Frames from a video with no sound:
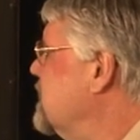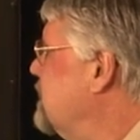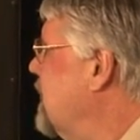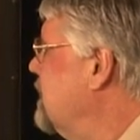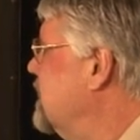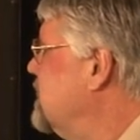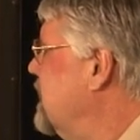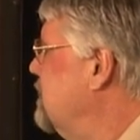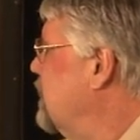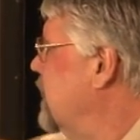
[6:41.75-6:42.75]
They're probably
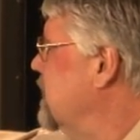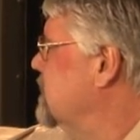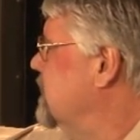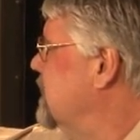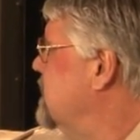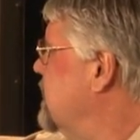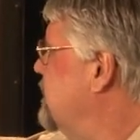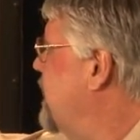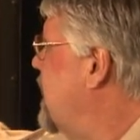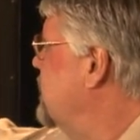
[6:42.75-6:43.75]
steam boilers. So you see the
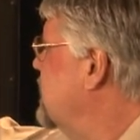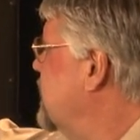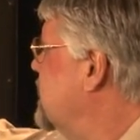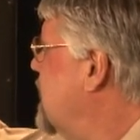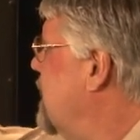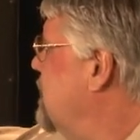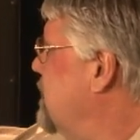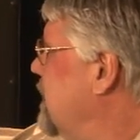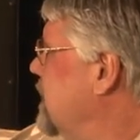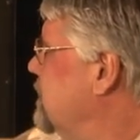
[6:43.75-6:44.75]
valves on the top
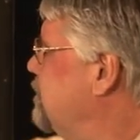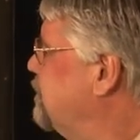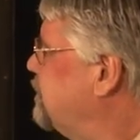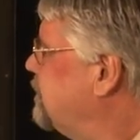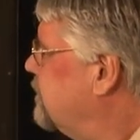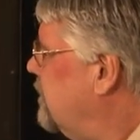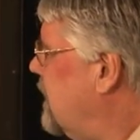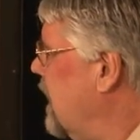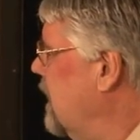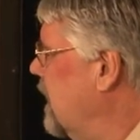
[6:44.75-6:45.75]
up here.
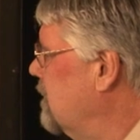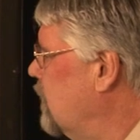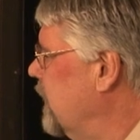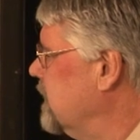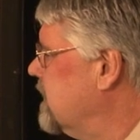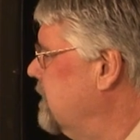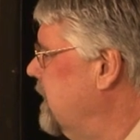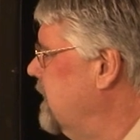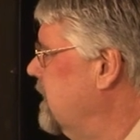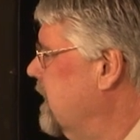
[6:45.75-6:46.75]
Uh, boilers can
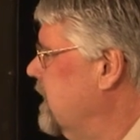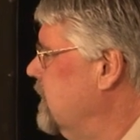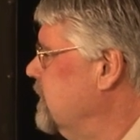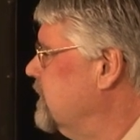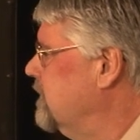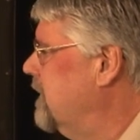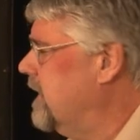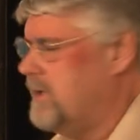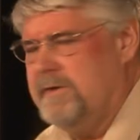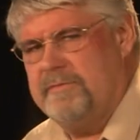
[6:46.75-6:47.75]
be used for
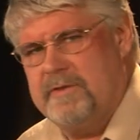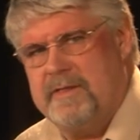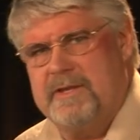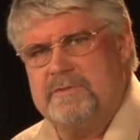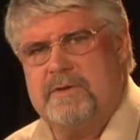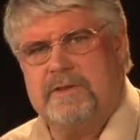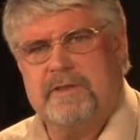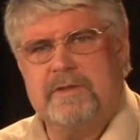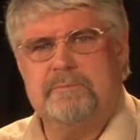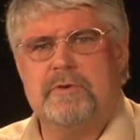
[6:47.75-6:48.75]
many different things rather
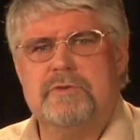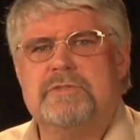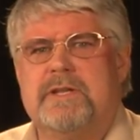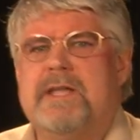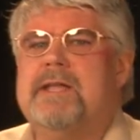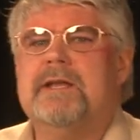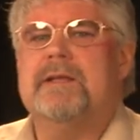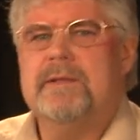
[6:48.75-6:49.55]
than producing heat.